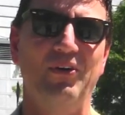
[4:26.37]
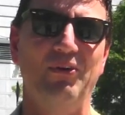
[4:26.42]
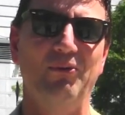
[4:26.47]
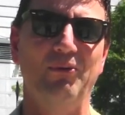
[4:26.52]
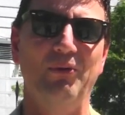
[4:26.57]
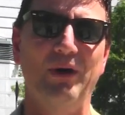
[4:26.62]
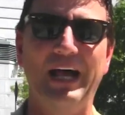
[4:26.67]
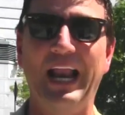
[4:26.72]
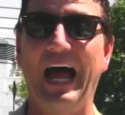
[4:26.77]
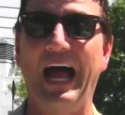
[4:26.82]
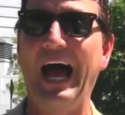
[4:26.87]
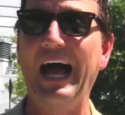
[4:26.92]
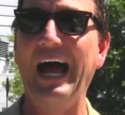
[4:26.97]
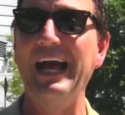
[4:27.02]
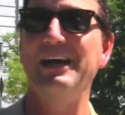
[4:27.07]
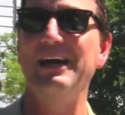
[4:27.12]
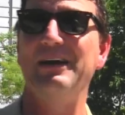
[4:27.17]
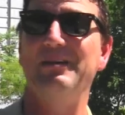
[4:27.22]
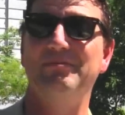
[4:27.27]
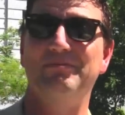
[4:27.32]
what I
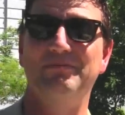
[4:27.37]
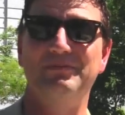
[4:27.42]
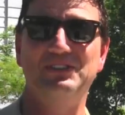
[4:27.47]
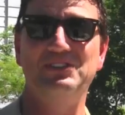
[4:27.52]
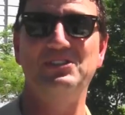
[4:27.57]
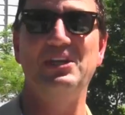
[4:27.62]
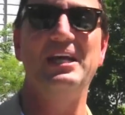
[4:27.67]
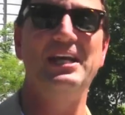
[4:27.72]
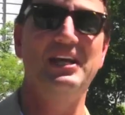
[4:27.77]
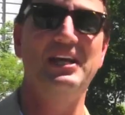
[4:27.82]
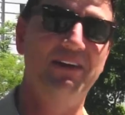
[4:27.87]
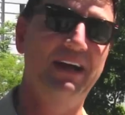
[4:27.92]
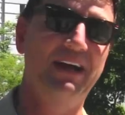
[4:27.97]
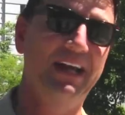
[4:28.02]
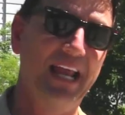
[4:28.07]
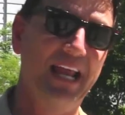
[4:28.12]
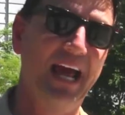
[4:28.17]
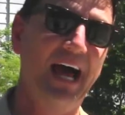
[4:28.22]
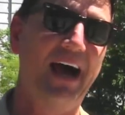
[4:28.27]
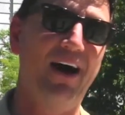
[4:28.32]
am saying
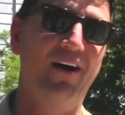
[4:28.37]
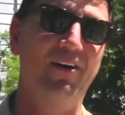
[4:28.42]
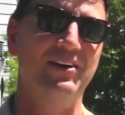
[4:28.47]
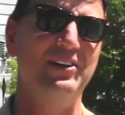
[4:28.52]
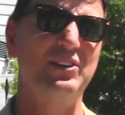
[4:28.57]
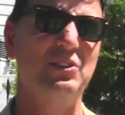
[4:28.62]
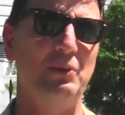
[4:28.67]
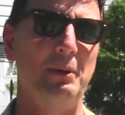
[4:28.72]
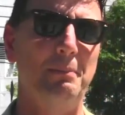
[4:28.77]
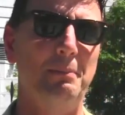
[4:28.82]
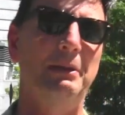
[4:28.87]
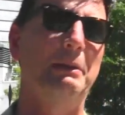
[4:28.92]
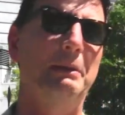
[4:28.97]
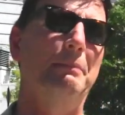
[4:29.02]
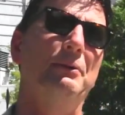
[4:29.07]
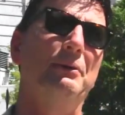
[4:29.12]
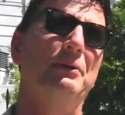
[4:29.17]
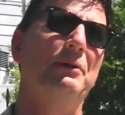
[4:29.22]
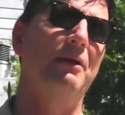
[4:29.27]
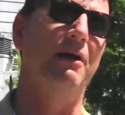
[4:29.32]
right now is what
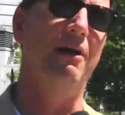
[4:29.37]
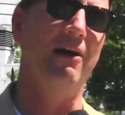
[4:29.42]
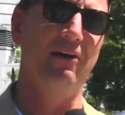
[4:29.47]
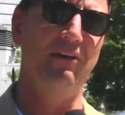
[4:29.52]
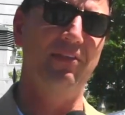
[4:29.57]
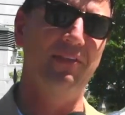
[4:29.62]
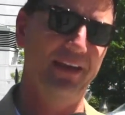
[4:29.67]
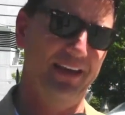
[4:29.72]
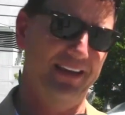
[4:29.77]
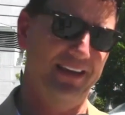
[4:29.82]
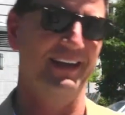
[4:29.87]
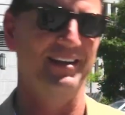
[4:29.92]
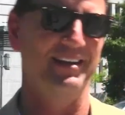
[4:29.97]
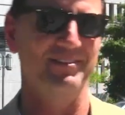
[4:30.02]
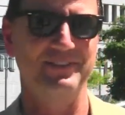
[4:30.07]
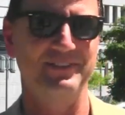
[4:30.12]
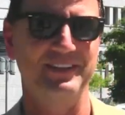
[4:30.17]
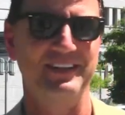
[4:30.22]
people are thinking.